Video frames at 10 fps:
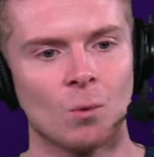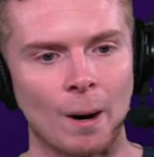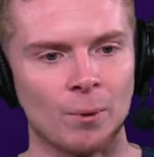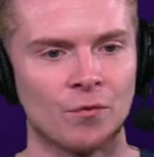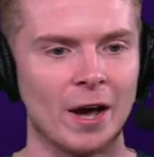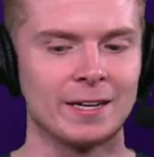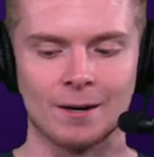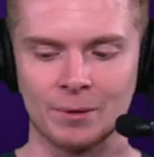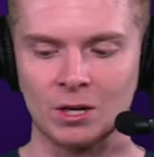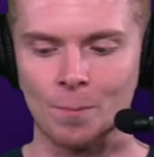Rebel
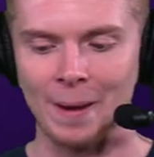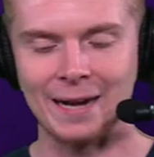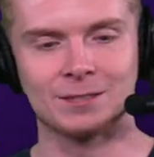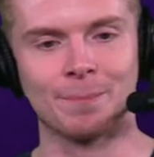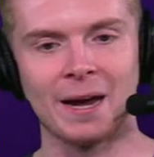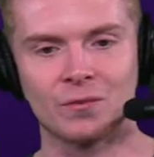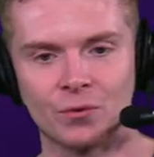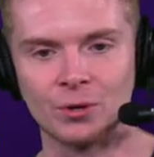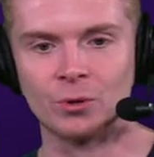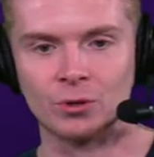Viking, I'm going to go back to back
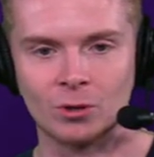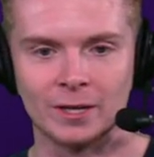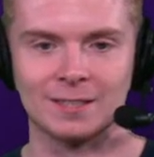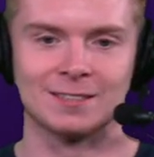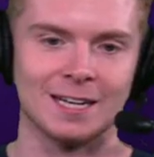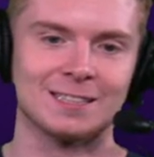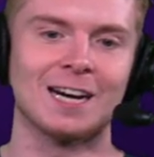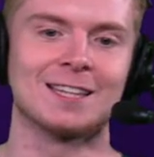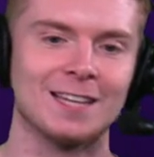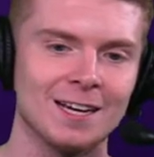for you real quick. He says,
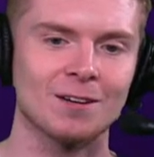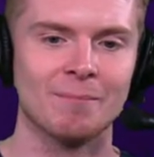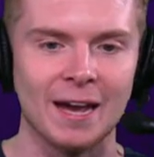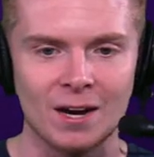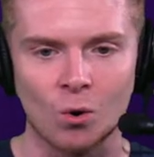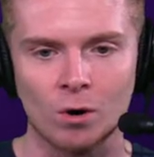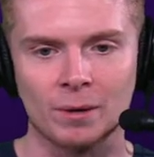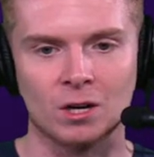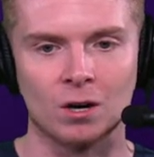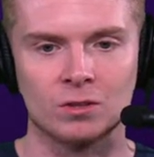I think Maye or
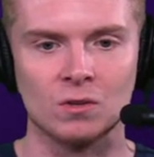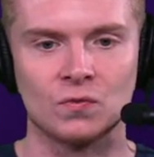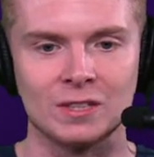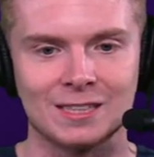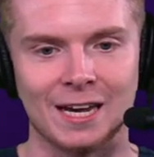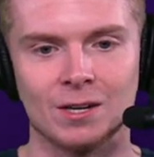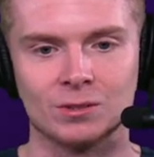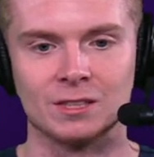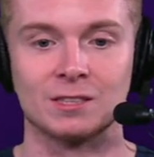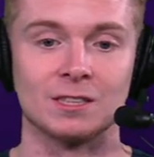McCarthy fits
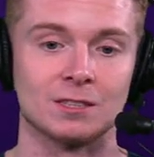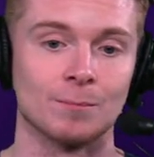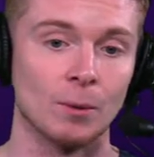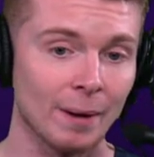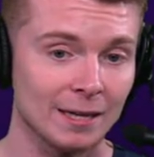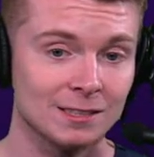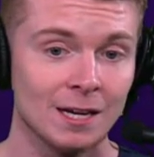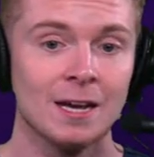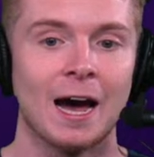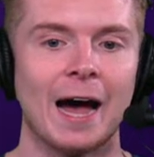KOC's system the best.
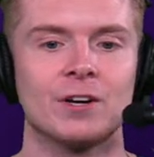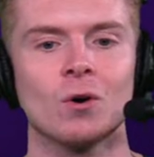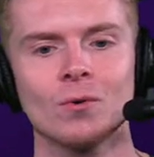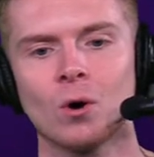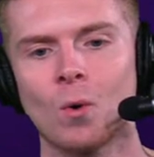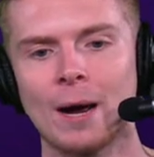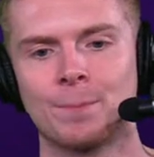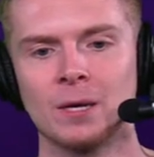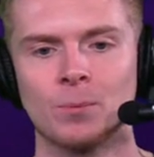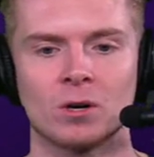I don't know why
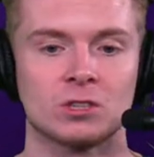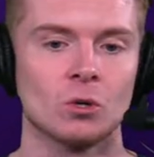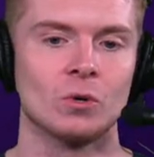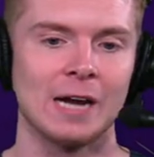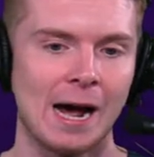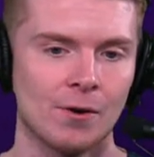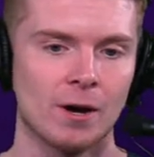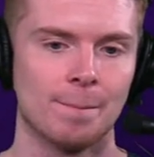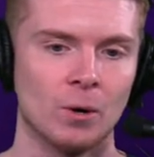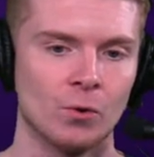people are so down
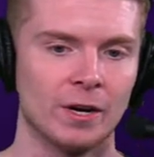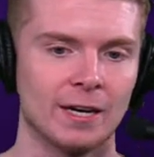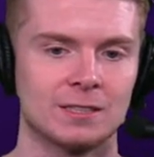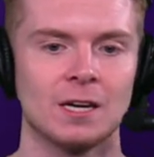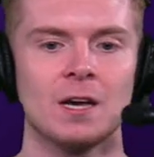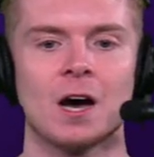on Bo Nix.